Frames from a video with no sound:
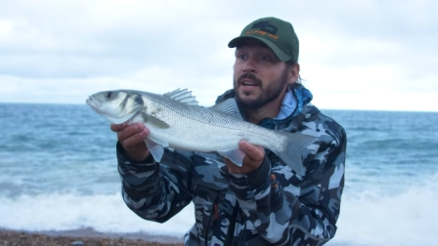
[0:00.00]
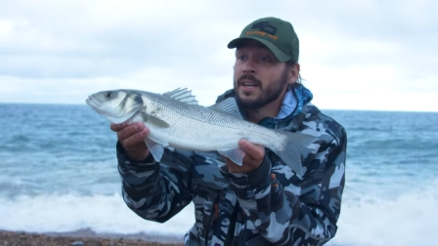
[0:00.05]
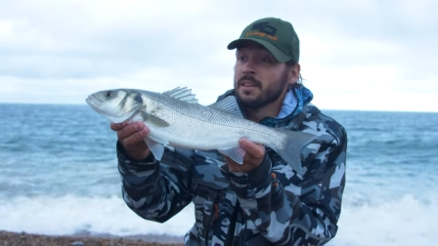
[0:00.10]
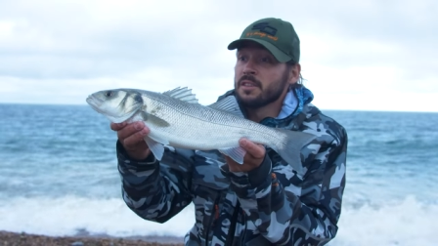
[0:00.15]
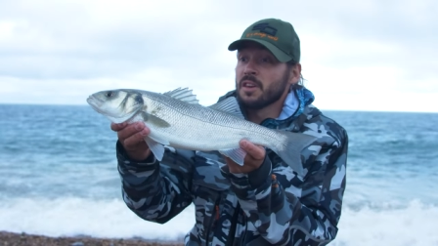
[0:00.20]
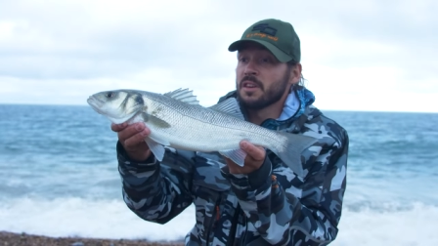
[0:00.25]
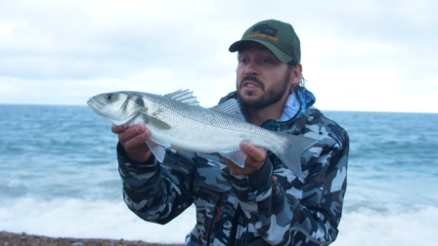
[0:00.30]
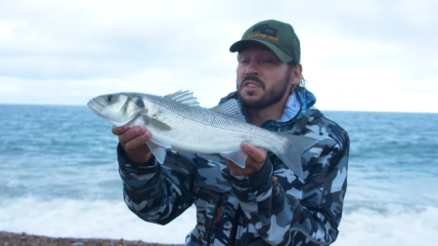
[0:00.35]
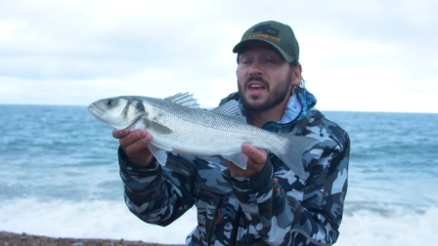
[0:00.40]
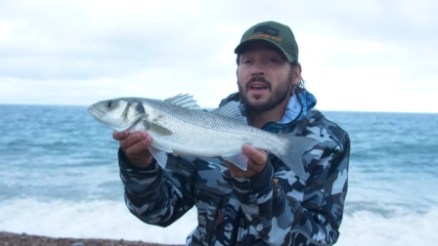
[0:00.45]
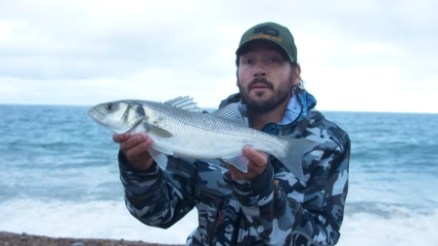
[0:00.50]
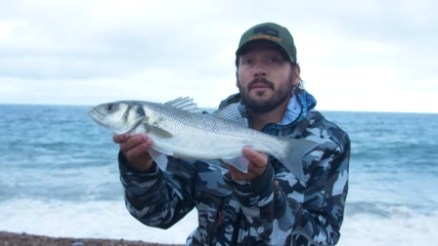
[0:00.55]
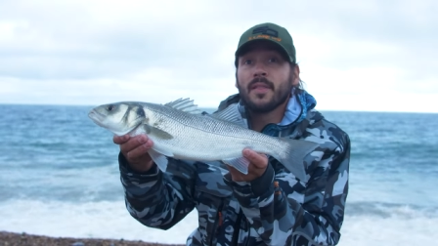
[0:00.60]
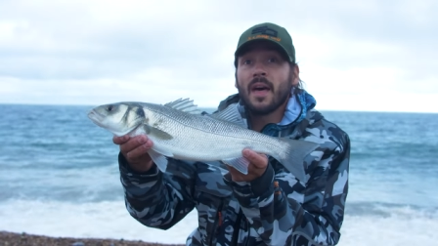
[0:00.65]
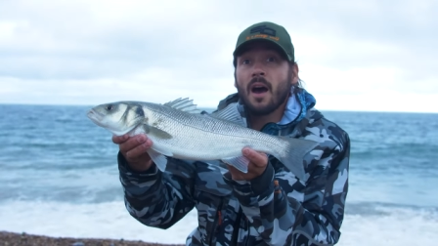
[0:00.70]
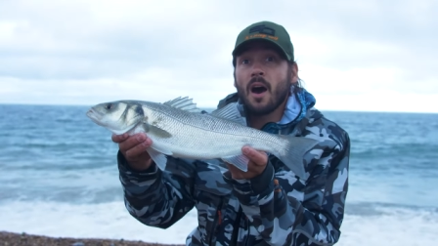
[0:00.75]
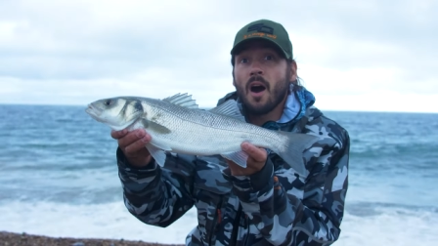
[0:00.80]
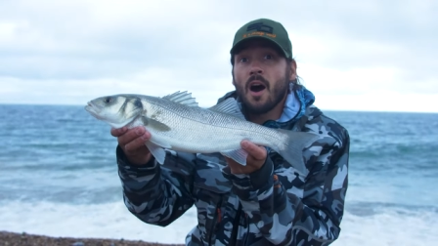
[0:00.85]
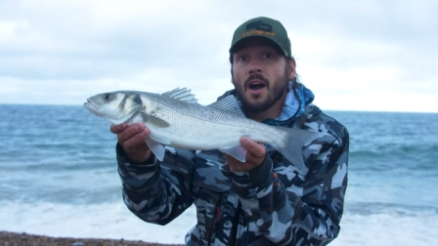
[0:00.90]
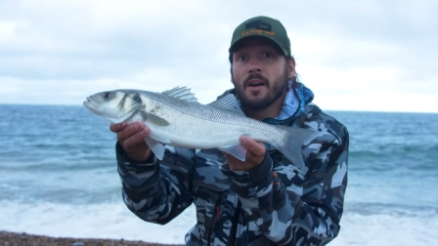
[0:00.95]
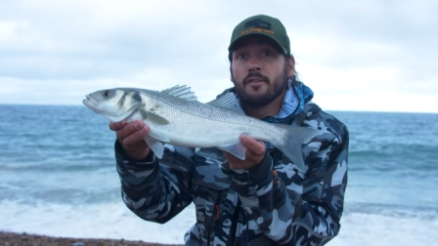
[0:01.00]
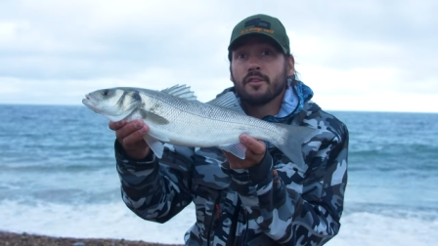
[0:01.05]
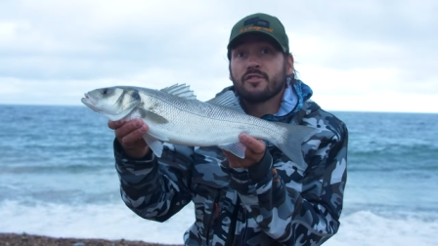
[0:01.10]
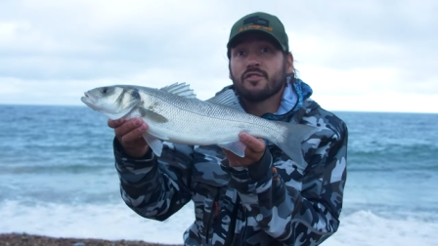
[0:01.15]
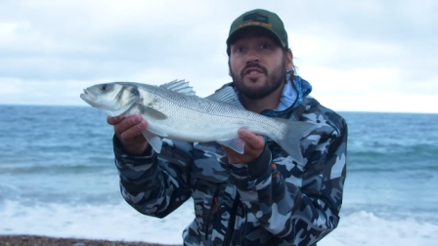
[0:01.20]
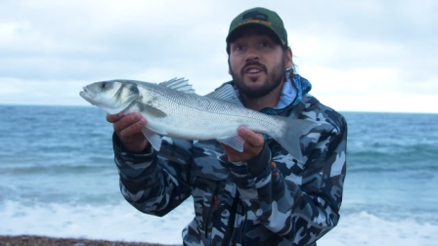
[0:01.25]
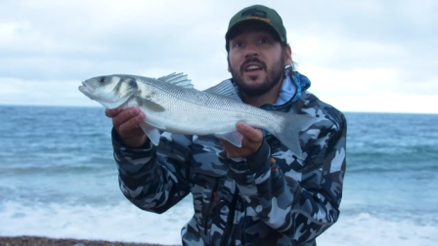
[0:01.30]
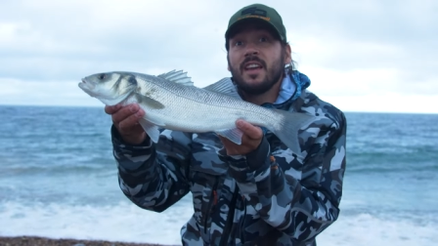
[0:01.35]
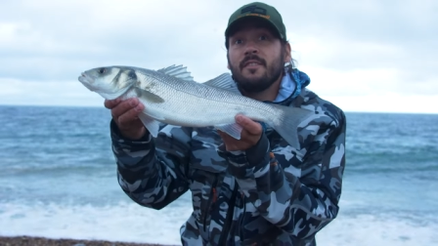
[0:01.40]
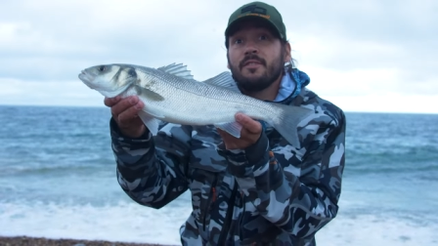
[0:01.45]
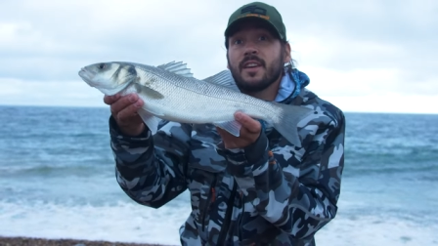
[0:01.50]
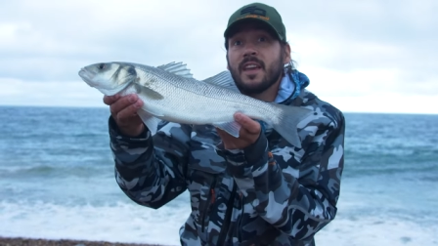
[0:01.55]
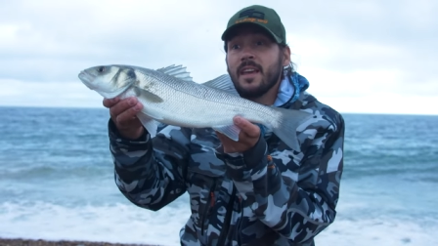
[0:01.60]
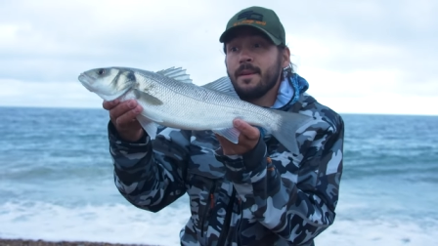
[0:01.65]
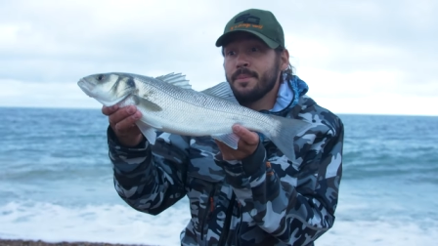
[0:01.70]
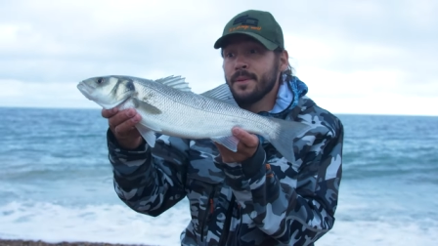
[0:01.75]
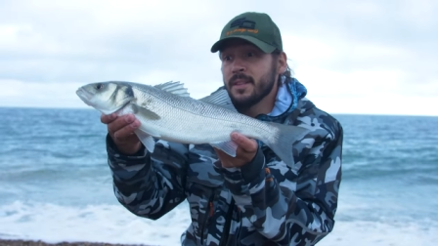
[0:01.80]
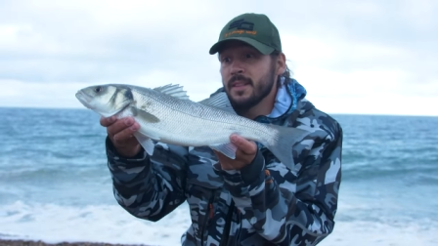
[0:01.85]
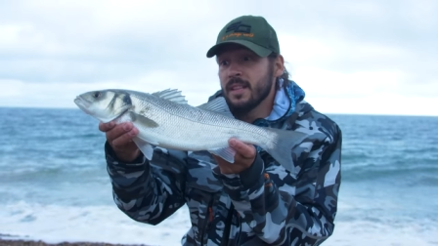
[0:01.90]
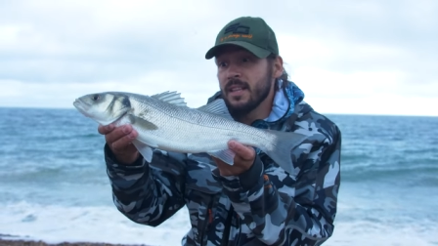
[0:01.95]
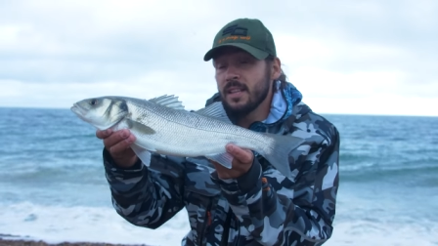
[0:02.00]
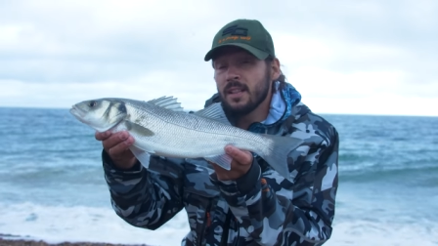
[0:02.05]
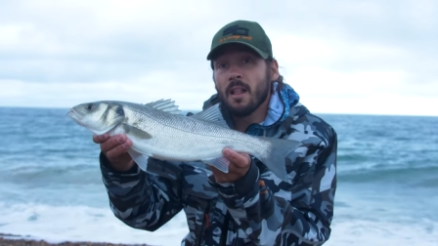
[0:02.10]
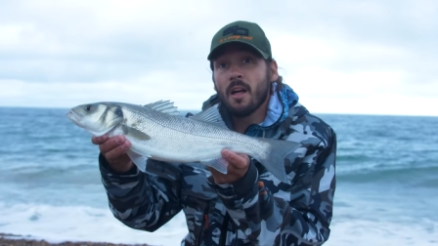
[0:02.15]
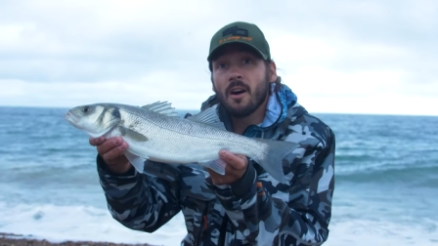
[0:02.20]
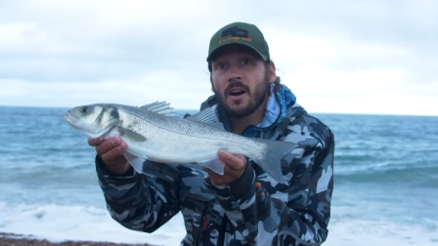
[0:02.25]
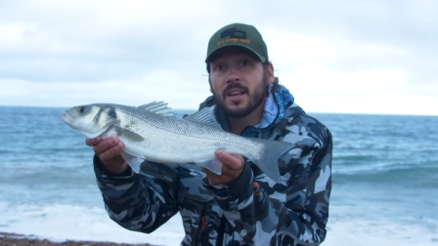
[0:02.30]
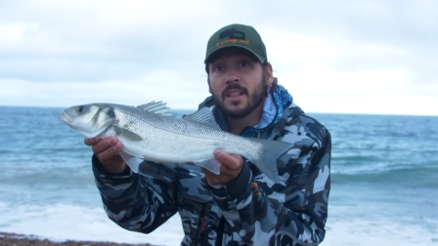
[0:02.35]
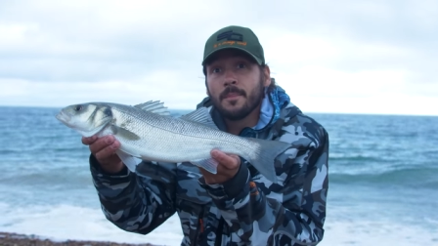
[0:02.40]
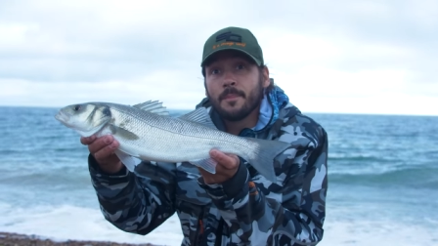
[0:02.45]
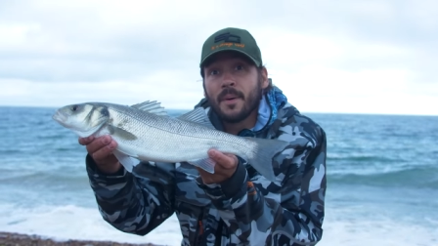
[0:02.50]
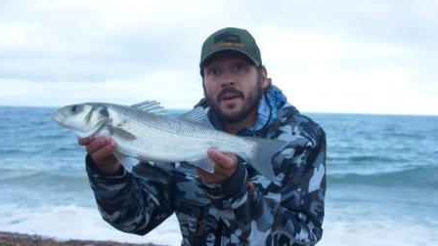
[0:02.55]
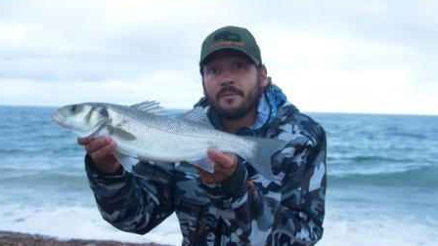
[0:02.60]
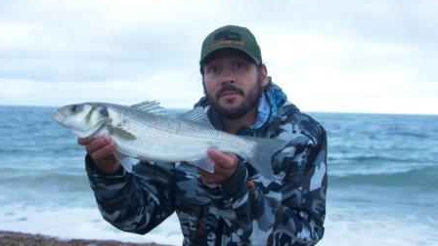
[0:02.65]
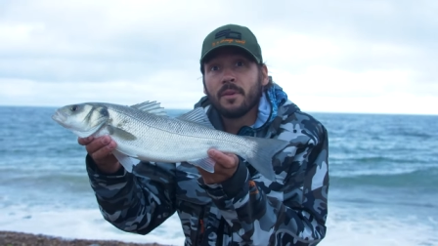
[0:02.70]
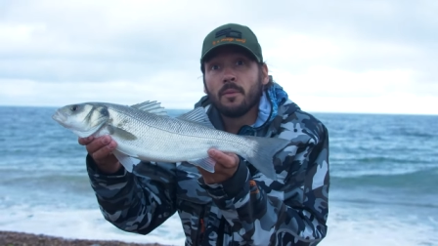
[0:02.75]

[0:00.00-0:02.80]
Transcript: As I say, with that high retrieve, keeping the line above